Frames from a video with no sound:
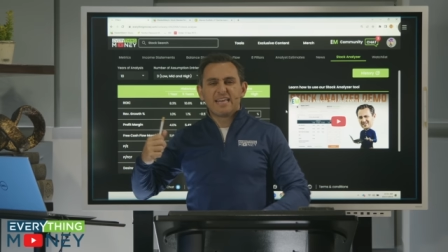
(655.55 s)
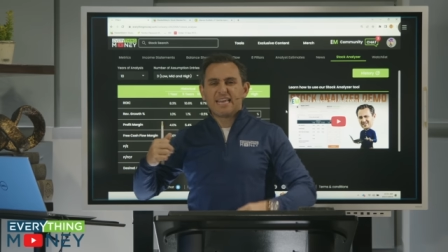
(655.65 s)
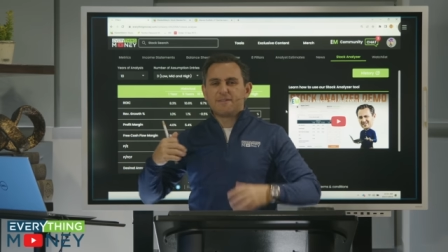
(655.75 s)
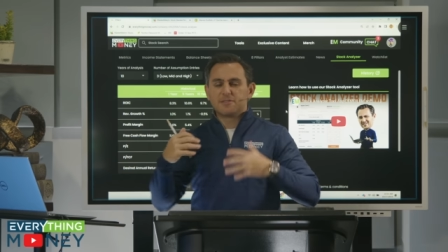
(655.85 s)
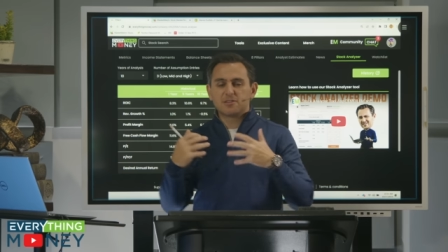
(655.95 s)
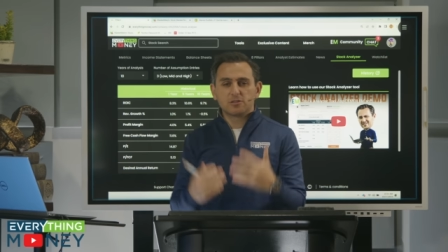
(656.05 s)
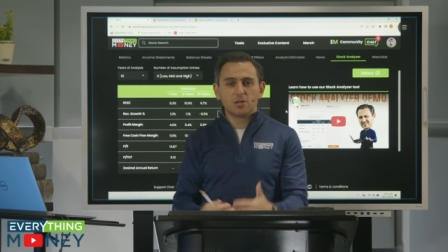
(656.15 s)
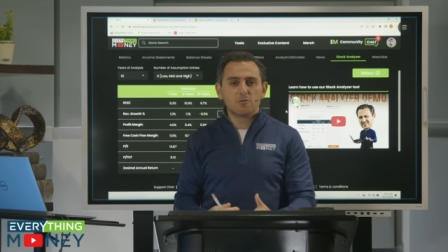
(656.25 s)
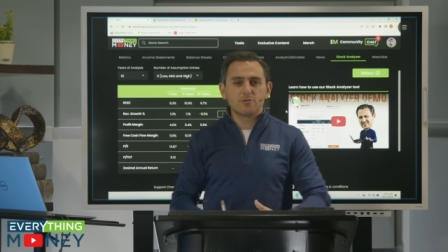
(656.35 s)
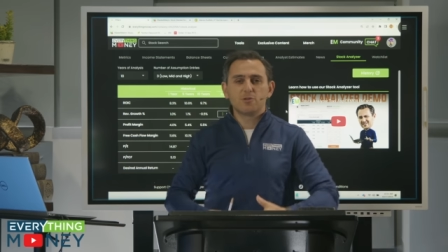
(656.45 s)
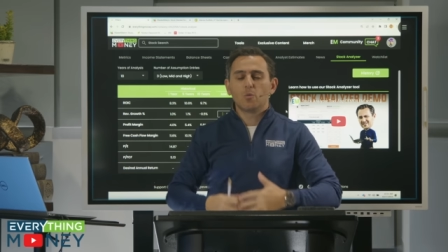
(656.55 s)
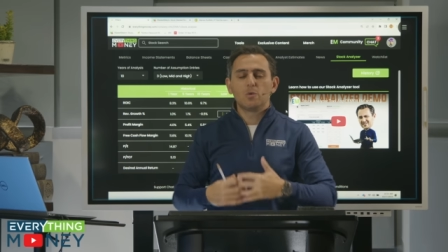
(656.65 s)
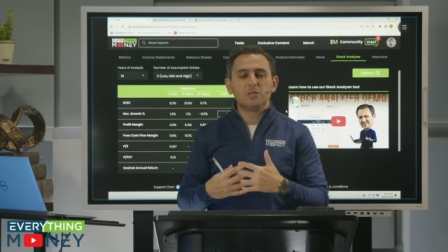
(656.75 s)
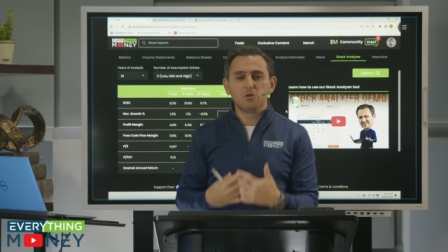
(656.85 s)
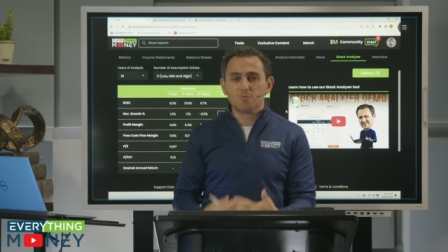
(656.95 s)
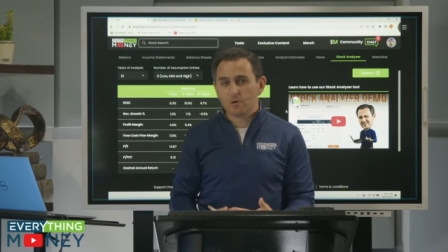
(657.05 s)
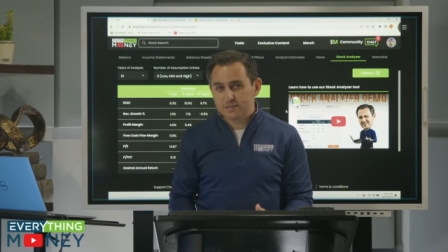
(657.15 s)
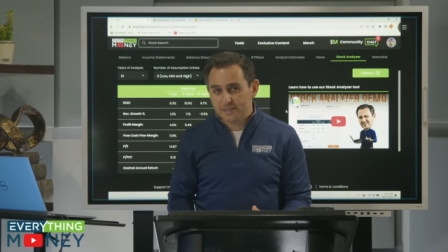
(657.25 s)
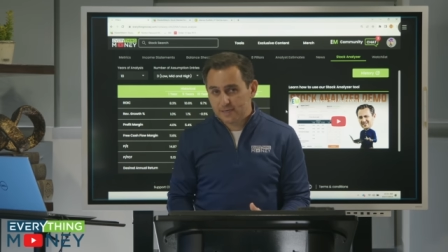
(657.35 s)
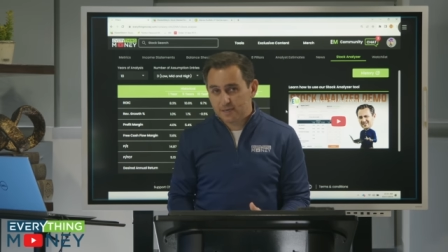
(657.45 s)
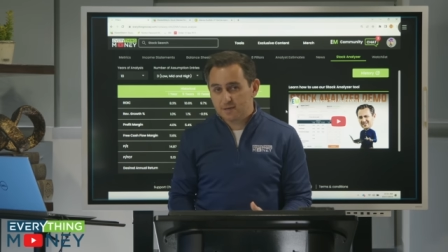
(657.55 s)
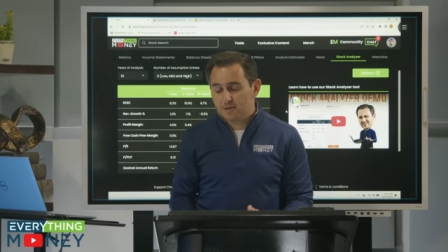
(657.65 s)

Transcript: If it's close, we do more digging.